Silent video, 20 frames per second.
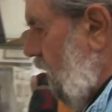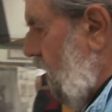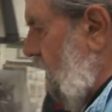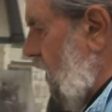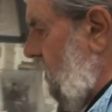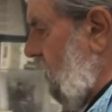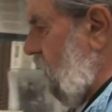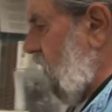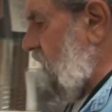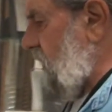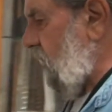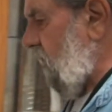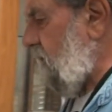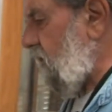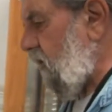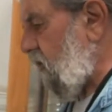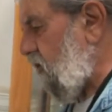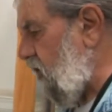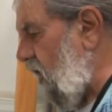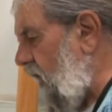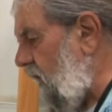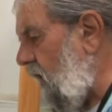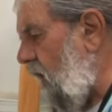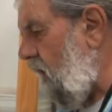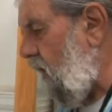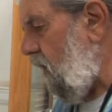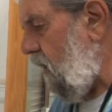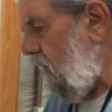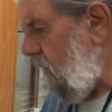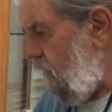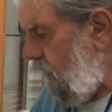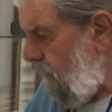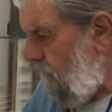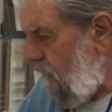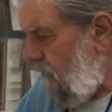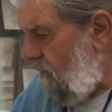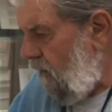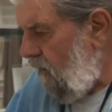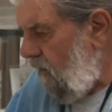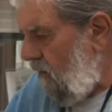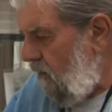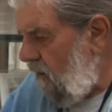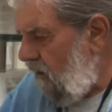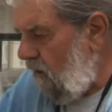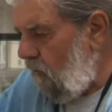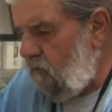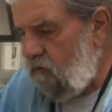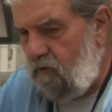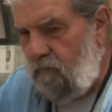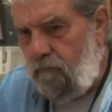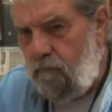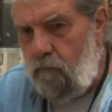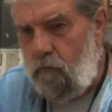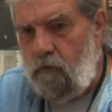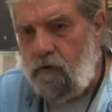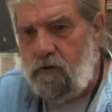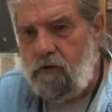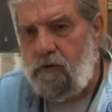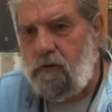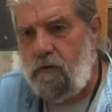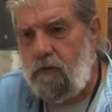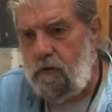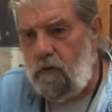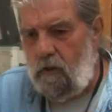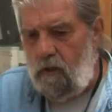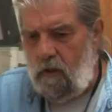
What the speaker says: These are Caesar Cella. He was the first